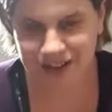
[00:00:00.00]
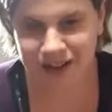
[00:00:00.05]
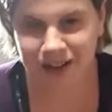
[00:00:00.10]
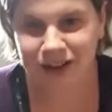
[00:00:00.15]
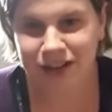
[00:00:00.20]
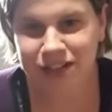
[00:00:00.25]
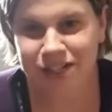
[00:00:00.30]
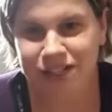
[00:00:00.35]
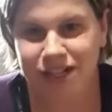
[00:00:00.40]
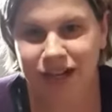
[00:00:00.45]

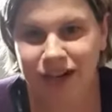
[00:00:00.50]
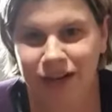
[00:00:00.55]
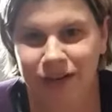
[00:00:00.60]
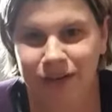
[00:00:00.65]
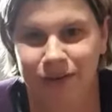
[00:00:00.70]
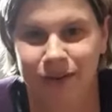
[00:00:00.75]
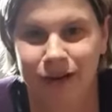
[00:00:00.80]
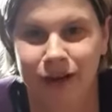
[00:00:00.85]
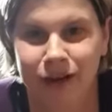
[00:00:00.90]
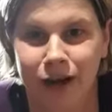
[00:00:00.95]
I
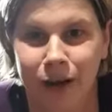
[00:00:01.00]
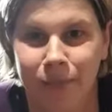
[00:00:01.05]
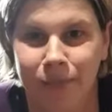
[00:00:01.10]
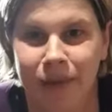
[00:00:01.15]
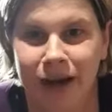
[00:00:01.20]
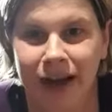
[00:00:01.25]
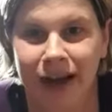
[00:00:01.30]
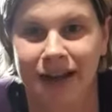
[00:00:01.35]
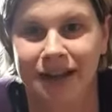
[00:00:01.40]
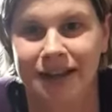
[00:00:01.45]
shall come
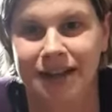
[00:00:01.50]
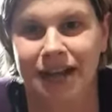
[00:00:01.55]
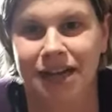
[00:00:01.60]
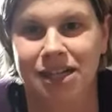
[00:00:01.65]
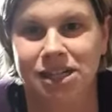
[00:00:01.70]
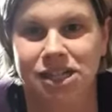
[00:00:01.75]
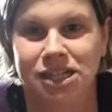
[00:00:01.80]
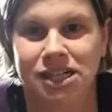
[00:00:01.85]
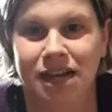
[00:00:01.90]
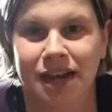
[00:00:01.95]
back
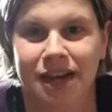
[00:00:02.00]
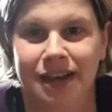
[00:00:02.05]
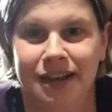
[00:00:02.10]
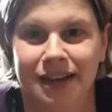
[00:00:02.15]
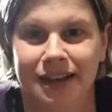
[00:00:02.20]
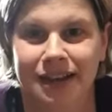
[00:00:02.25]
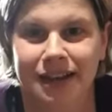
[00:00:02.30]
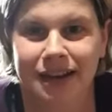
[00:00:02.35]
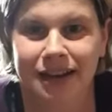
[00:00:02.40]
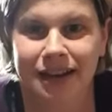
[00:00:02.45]
and check
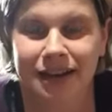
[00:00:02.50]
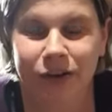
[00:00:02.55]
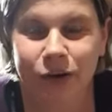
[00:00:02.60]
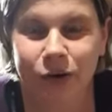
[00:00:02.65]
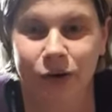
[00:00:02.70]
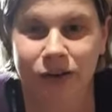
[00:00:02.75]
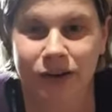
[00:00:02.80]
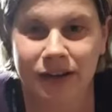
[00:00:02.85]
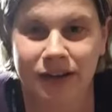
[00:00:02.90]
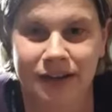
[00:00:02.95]

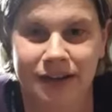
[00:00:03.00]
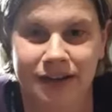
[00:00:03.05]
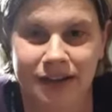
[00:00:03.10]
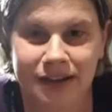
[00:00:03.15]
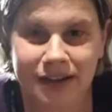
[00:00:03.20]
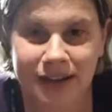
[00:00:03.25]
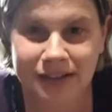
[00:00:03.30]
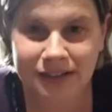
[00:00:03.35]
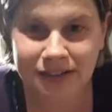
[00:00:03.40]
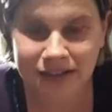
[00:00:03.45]
on here
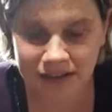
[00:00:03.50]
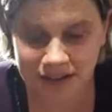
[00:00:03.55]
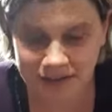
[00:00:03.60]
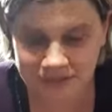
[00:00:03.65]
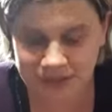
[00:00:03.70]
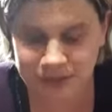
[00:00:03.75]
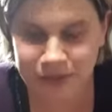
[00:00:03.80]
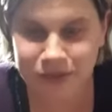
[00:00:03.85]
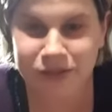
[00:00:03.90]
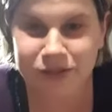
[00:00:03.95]
later if
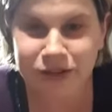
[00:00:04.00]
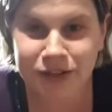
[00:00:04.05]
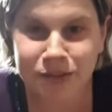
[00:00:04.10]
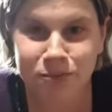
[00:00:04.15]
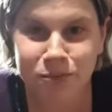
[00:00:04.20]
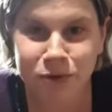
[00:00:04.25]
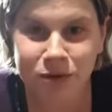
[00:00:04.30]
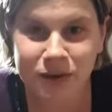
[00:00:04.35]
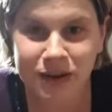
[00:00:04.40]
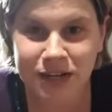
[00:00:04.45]
anyone's got any
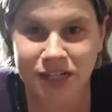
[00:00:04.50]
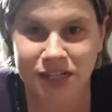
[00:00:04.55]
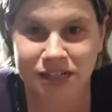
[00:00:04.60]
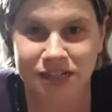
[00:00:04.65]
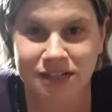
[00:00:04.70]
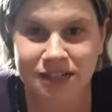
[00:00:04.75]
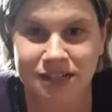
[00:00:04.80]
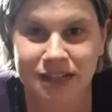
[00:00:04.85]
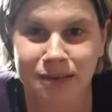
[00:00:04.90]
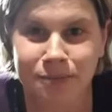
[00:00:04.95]
more
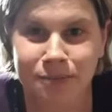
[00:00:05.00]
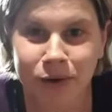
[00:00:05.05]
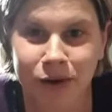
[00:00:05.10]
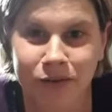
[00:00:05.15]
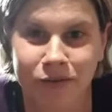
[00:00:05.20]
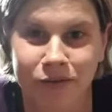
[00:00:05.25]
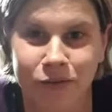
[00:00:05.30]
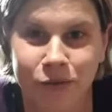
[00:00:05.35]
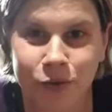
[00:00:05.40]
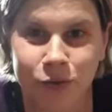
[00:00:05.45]
questions that they might
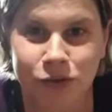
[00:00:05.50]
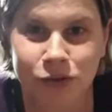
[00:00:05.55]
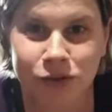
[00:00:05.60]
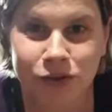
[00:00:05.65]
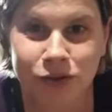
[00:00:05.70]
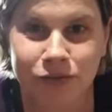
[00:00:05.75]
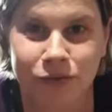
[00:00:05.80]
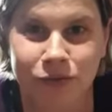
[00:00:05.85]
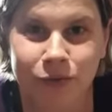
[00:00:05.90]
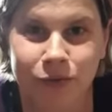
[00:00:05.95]
have thought
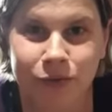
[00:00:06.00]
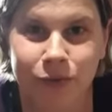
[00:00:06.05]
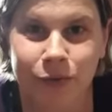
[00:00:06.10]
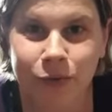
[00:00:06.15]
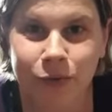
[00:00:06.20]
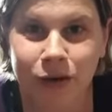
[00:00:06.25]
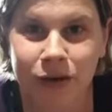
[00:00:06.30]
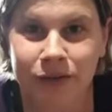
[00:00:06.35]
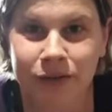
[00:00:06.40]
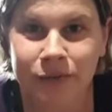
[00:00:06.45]
of
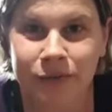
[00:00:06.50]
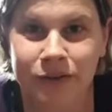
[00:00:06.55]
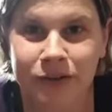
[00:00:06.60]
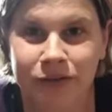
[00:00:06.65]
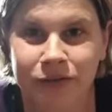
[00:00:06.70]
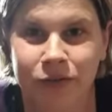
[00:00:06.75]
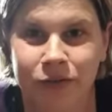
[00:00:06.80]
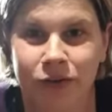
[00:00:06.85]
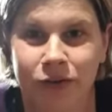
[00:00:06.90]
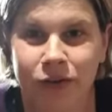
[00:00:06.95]
when
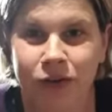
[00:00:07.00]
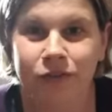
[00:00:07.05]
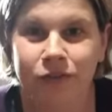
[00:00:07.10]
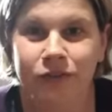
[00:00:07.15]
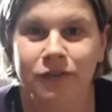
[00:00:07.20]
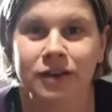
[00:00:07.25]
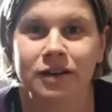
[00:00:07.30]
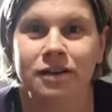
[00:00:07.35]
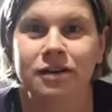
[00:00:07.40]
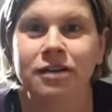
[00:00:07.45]
I've gone off,
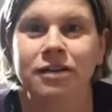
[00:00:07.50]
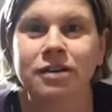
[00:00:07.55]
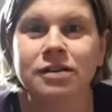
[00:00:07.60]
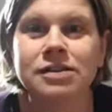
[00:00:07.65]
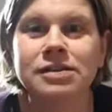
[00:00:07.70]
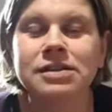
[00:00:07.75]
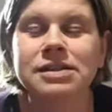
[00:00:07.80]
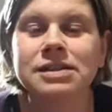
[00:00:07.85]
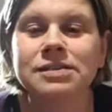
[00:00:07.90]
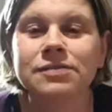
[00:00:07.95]
and I'll
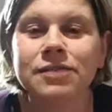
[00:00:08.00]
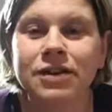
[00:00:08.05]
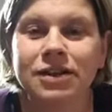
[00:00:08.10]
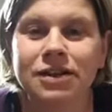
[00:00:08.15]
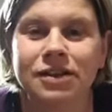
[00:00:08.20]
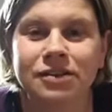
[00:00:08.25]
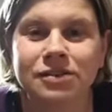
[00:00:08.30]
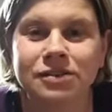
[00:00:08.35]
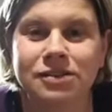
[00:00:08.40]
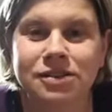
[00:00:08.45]
see if I
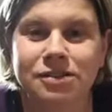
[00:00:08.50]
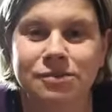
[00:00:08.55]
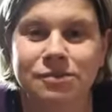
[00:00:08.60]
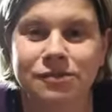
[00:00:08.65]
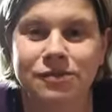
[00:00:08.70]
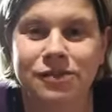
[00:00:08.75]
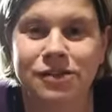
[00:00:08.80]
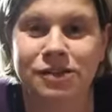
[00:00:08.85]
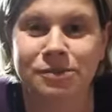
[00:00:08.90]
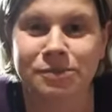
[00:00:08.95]
can answer them
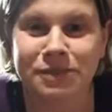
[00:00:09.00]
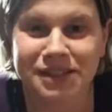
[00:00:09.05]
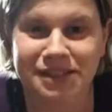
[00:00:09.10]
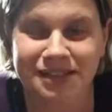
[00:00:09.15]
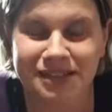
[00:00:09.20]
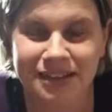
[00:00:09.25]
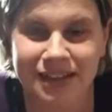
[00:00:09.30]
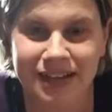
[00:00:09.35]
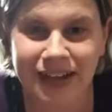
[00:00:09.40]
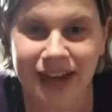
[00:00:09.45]
for you as best
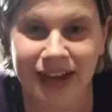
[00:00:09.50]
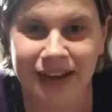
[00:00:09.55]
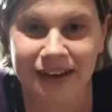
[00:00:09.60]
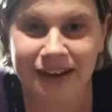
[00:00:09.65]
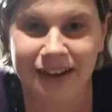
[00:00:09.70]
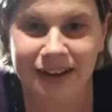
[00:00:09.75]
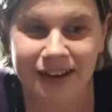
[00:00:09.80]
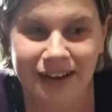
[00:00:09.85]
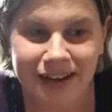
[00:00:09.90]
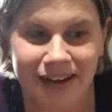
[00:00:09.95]
as I can.
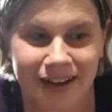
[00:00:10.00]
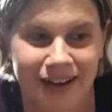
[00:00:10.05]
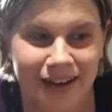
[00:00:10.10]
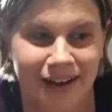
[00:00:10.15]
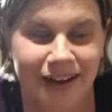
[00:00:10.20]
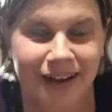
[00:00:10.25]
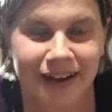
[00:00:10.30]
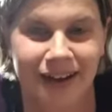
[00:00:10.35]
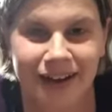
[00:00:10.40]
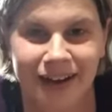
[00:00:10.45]

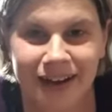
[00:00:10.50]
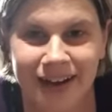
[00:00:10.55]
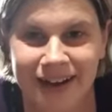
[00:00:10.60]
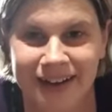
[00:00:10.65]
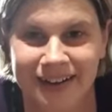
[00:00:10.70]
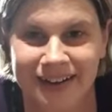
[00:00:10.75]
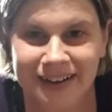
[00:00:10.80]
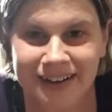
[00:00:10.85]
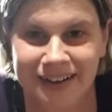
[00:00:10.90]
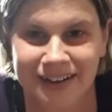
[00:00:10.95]

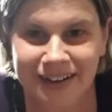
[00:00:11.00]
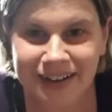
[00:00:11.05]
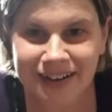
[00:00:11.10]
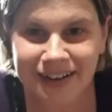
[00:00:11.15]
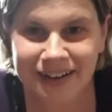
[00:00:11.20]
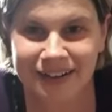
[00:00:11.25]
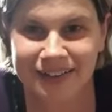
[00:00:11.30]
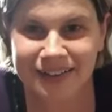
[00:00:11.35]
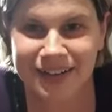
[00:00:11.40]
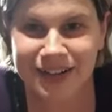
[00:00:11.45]
And
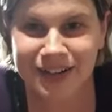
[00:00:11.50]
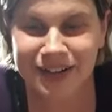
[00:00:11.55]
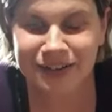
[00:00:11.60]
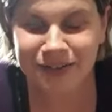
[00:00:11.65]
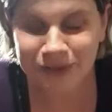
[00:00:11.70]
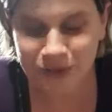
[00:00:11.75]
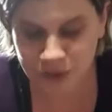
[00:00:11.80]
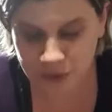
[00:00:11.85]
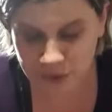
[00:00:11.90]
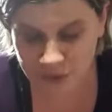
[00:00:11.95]
thank you
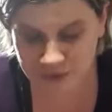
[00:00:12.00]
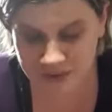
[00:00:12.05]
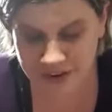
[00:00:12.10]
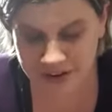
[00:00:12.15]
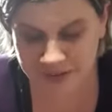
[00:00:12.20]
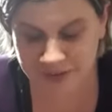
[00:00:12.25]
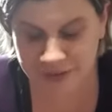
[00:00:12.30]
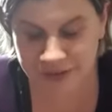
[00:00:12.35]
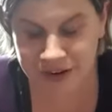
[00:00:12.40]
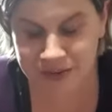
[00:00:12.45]
all
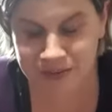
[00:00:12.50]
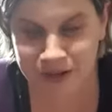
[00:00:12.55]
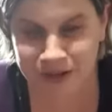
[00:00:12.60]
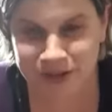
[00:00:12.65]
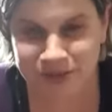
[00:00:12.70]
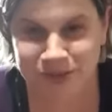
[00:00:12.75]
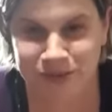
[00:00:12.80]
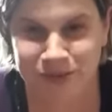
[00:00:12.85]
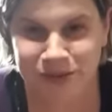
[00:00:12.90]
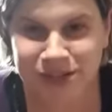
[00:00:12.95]
very, very much
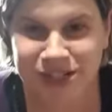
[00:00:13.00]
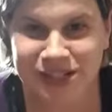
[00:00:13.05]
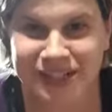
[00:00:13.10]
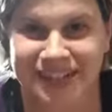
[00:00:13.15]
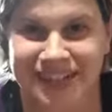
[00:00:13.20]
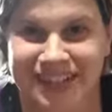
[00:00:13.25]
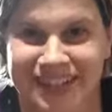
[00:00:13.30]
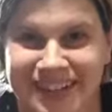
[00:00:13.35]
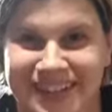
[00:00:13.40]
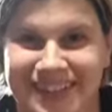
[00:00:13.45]
for
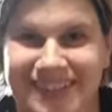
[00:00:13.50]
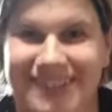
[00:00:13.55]
watching.